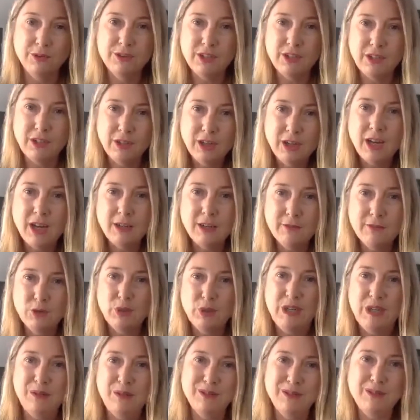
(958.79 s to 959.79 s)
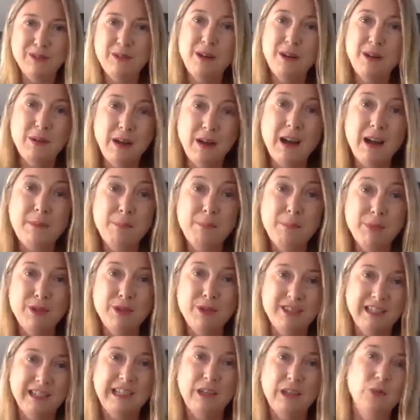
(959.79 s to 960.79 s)
So you're kind of looking for, I'm
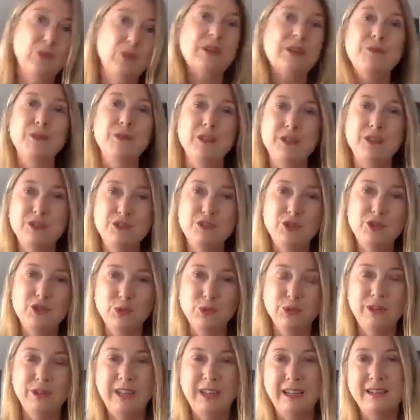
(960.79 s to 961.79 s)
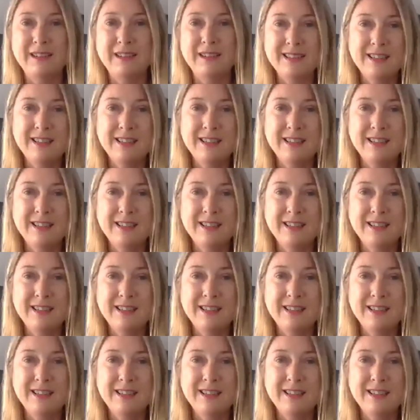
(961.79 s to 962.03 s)
personally looking for those dual things.